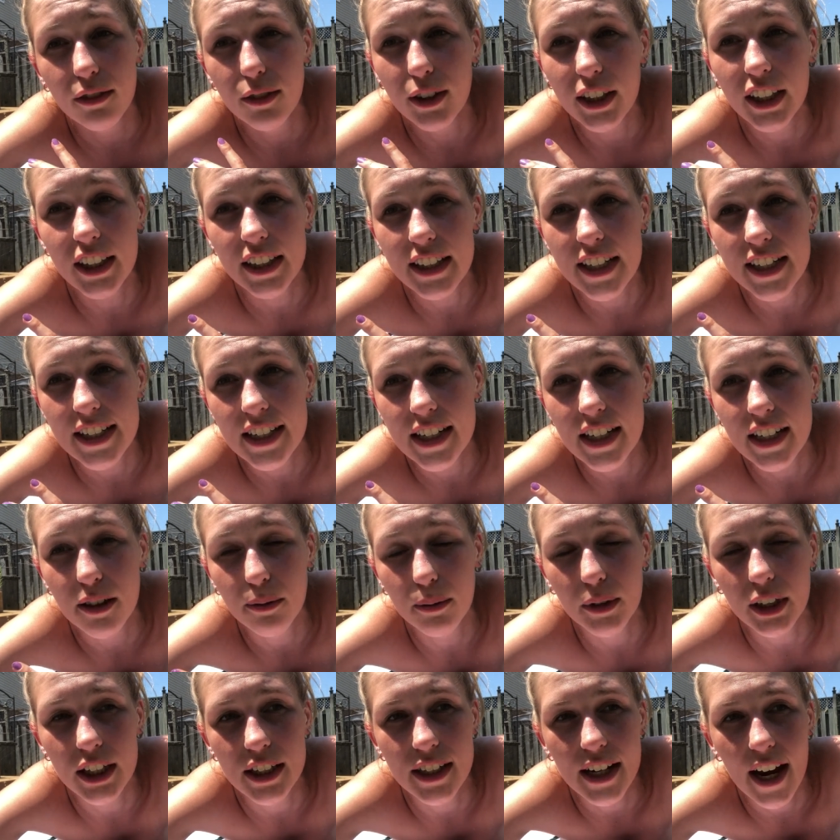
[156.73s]
really dizzy and
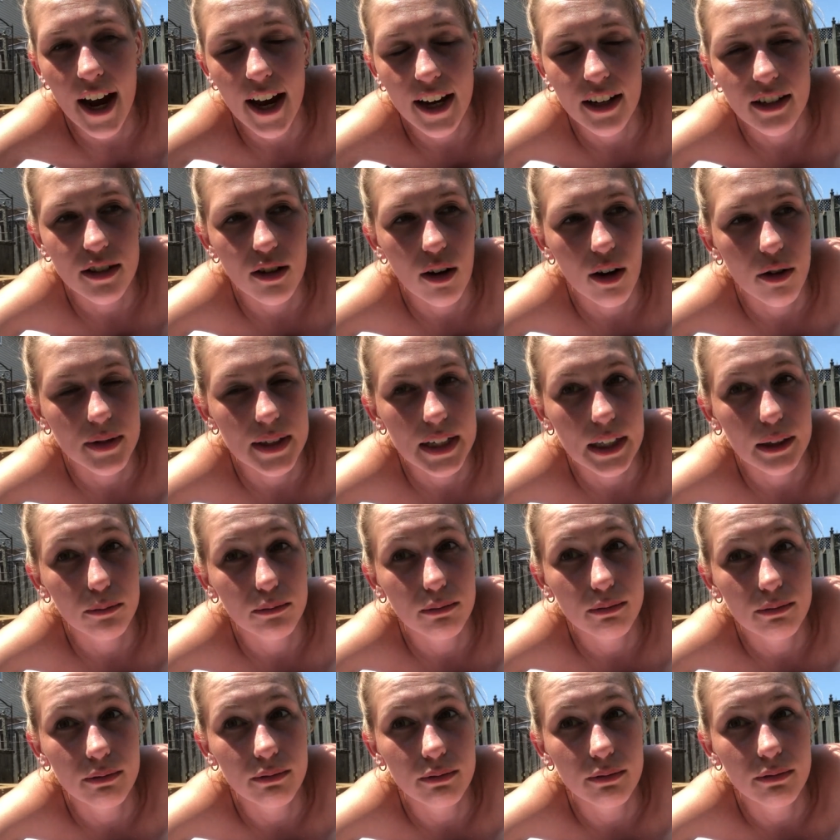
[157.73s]
I'm gonna die so I was like
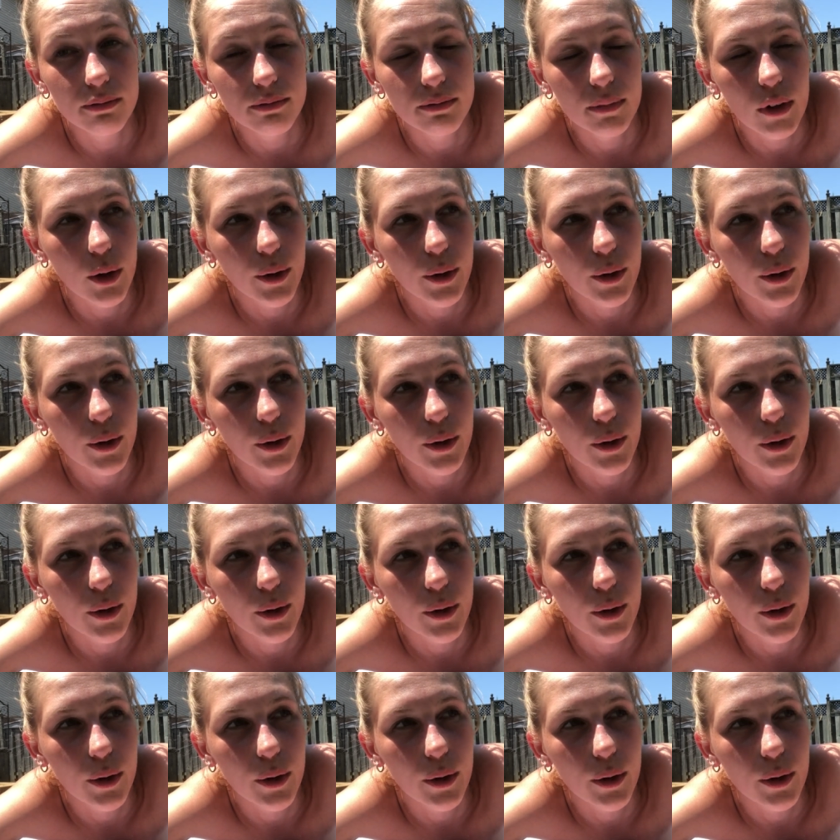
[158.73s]
mm,